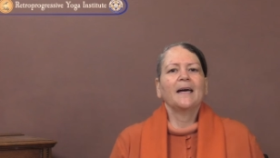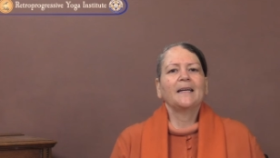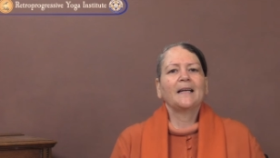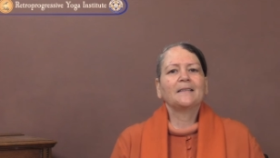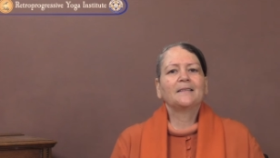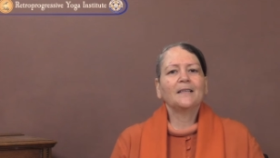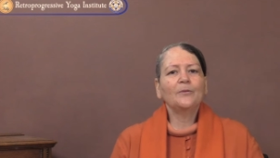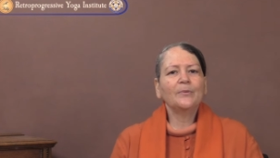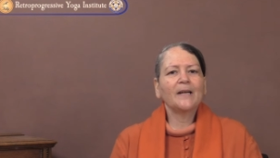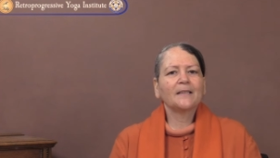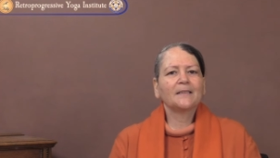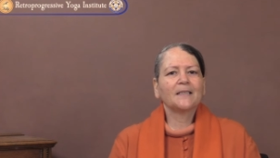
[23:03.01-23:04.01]
And until
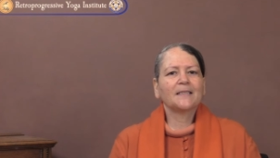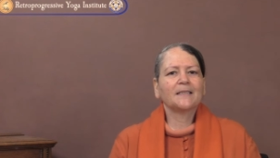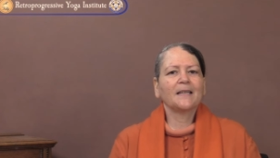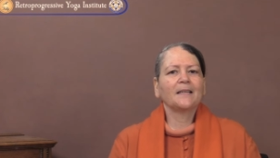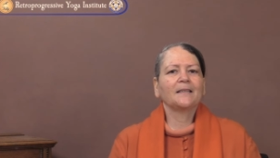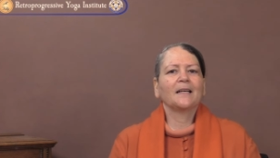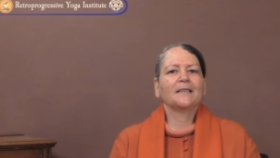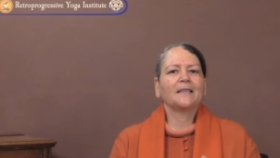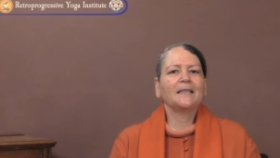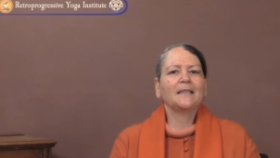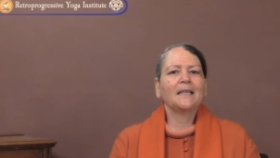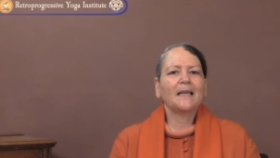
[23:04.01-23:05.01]
we understand
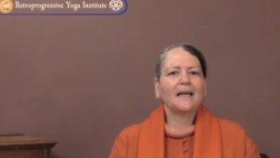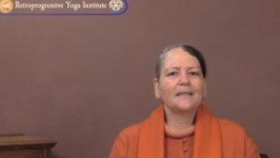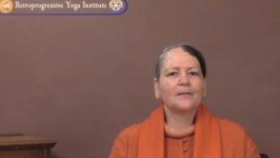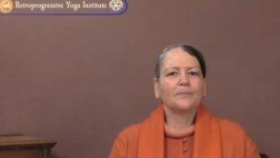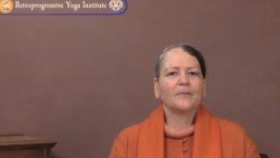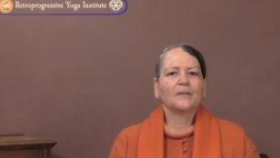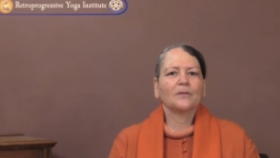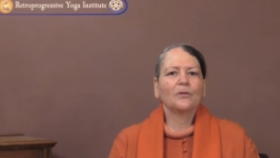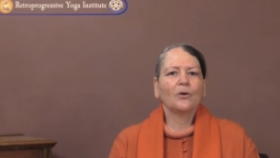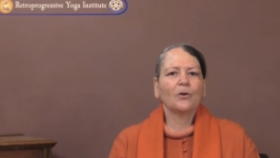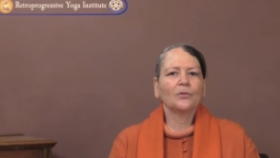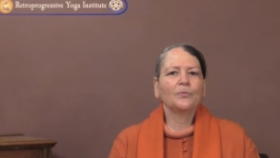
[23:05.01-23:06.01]
that enlightenment,
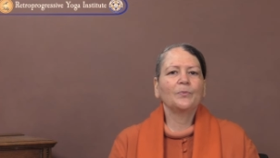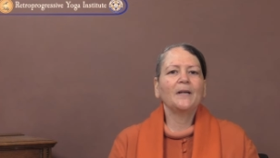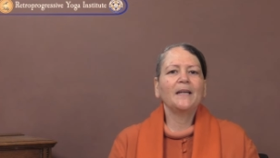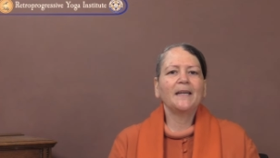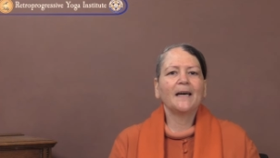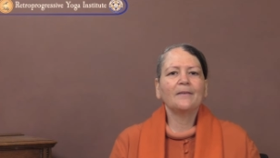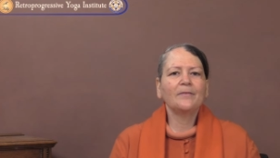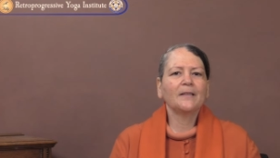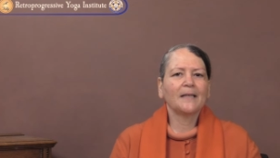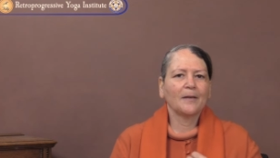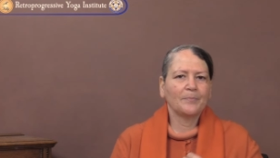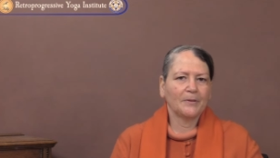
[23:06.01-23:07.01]
God, will never
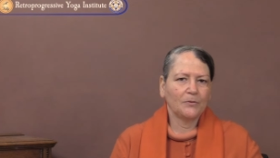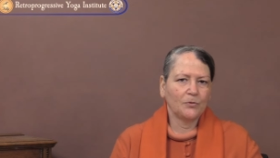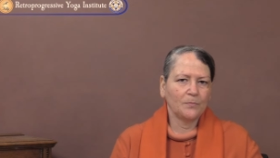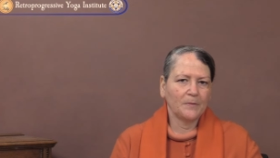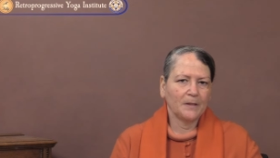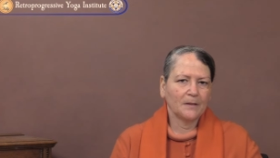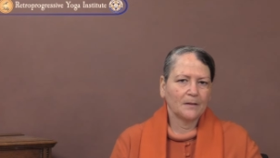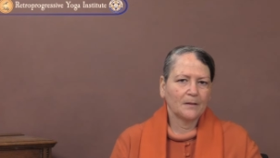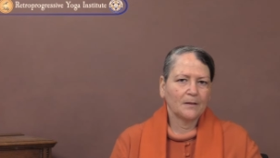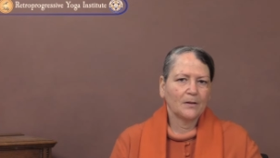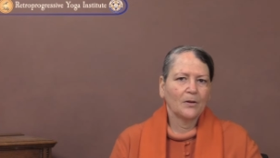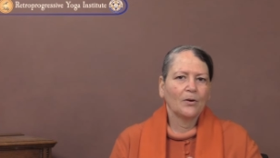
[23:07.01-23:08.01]
happen to me,
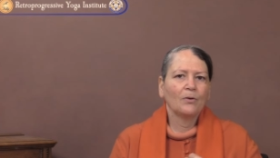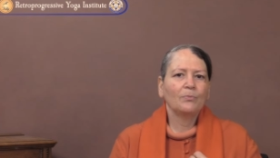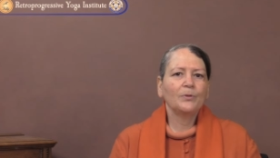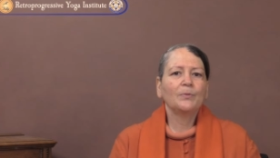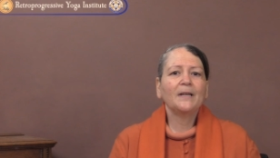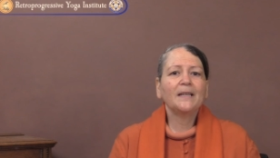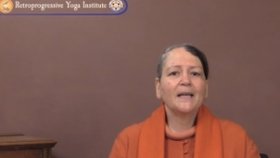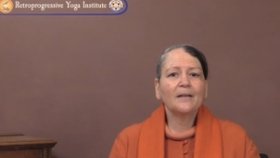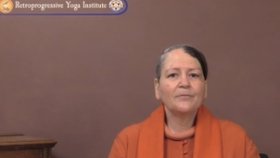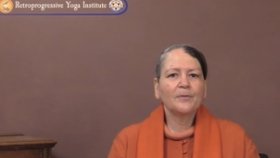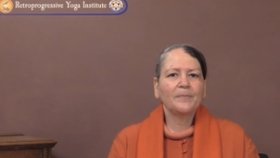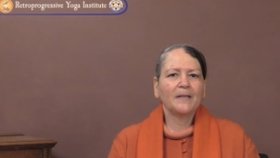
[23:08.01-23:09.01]
we will
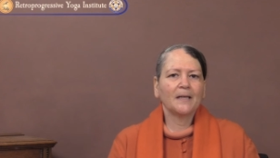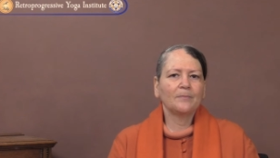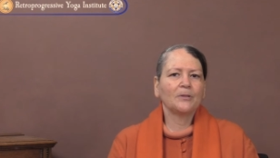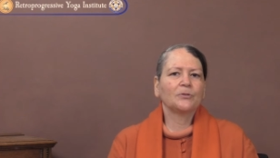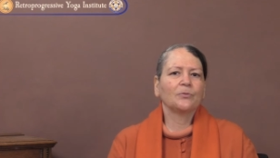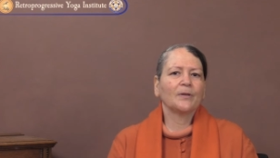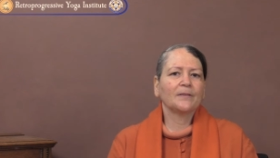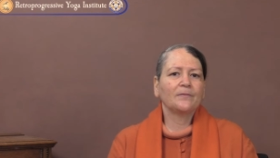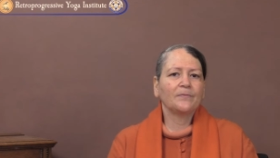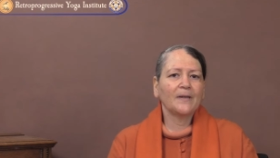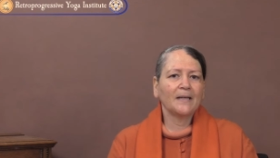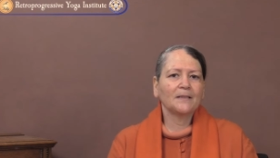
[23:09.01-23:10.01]
never be able to
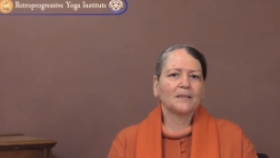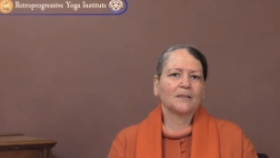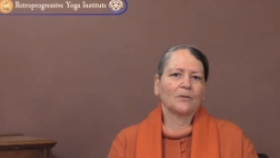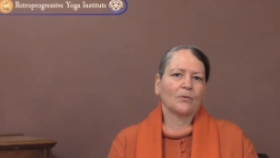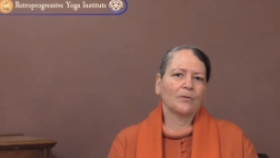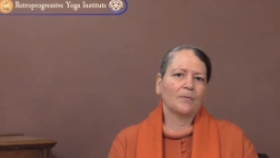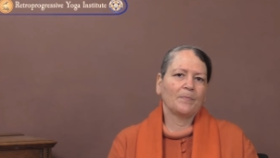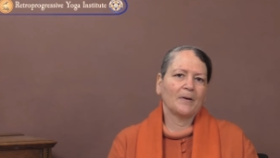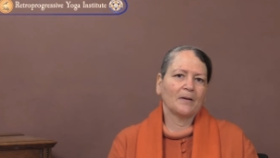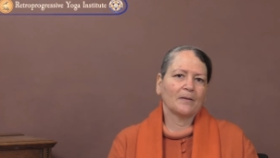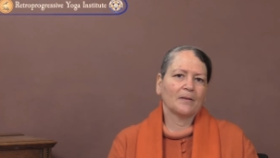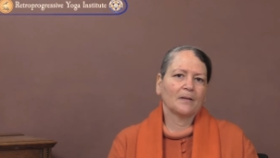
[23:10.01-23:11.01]
advance on the
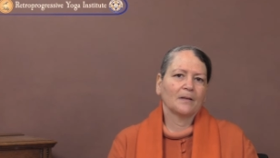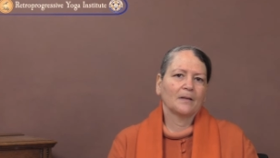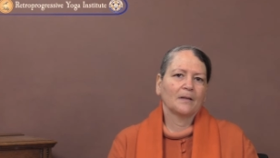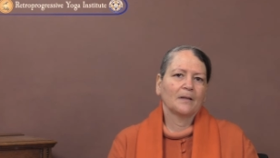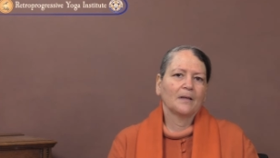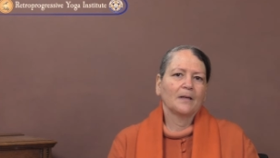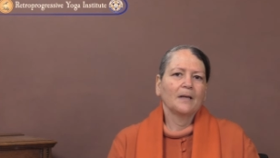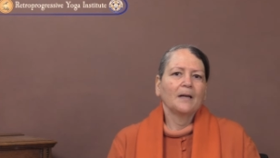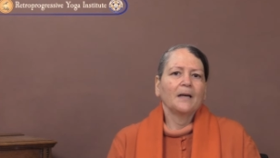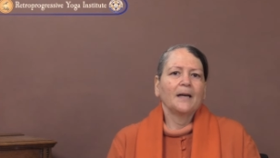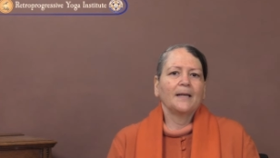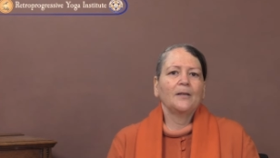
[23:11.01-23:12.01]
path.
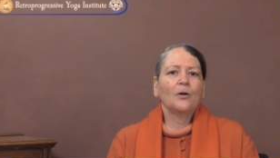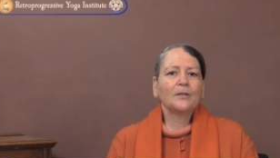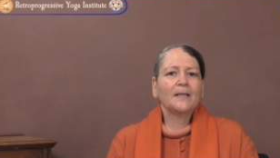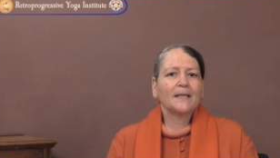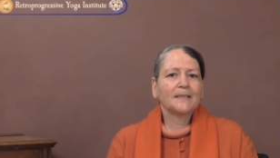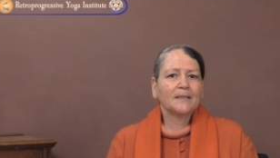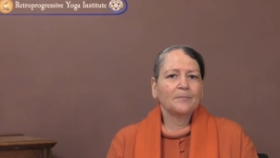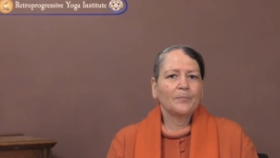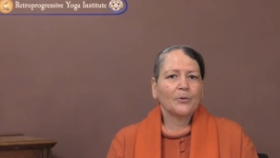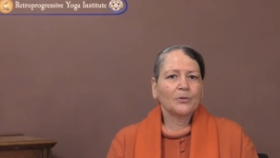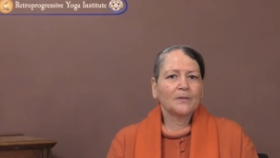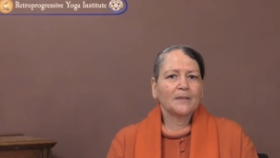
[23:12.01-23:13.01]
And not less
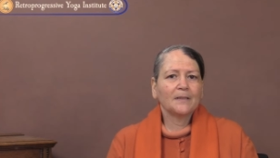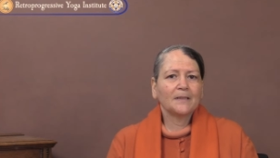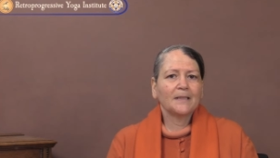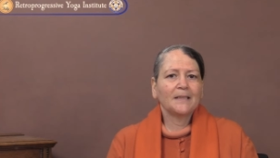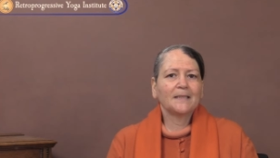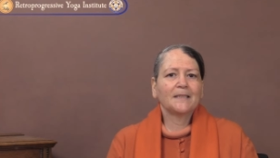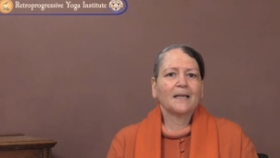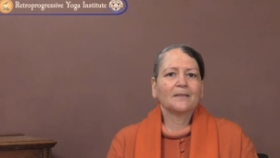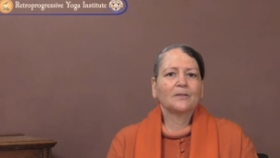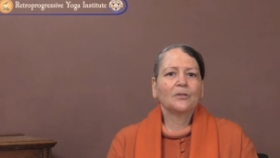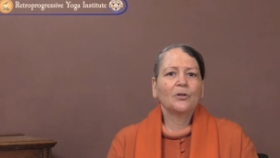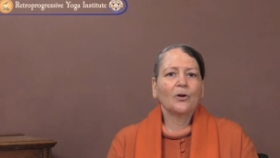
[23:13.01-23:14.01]
important is
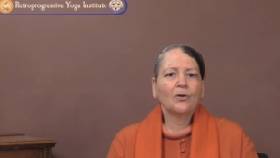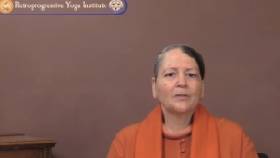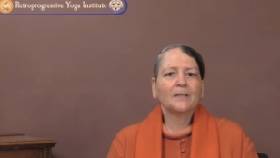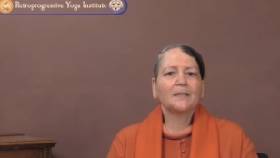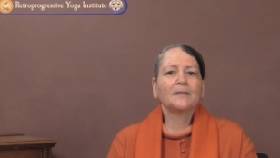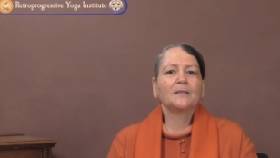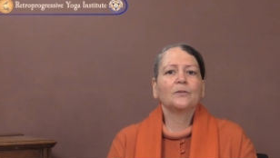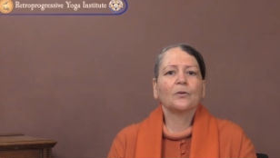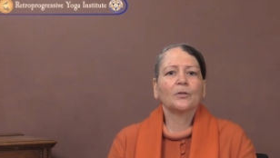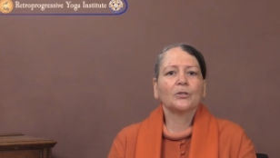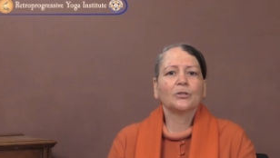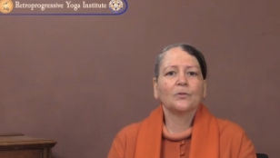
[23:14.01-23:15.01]
that God is
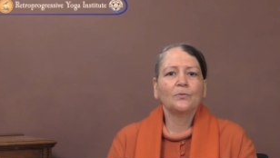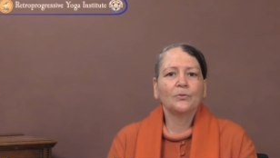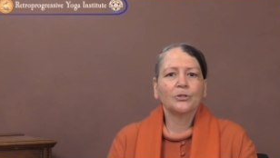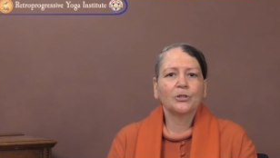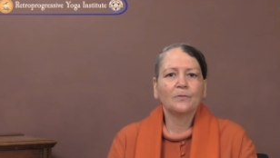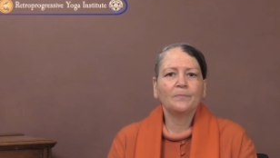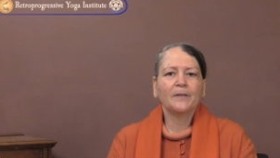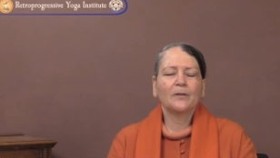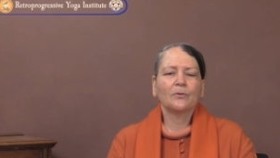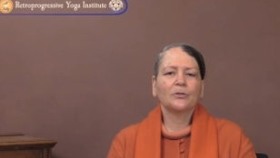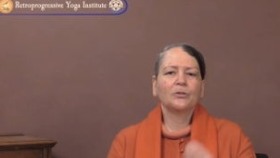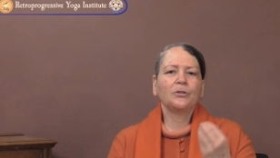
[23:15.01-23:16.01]
not a solution
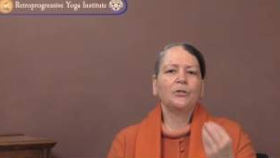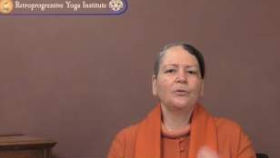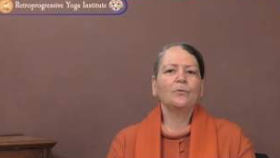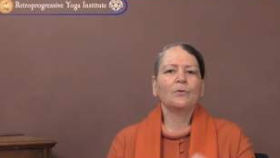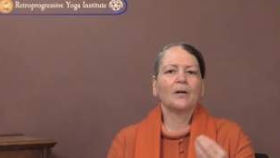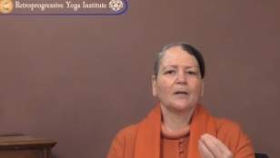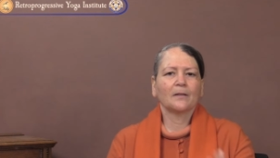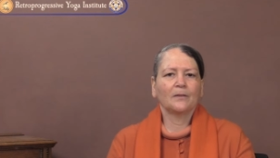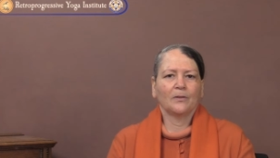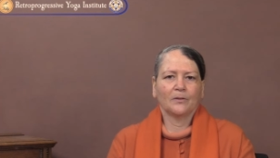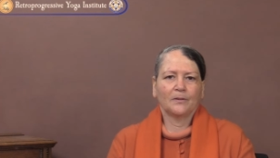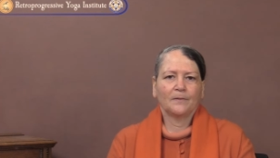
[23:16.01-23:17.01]
because you are
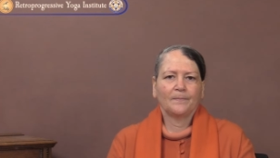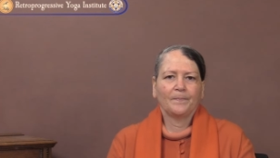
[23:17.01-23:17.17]
God.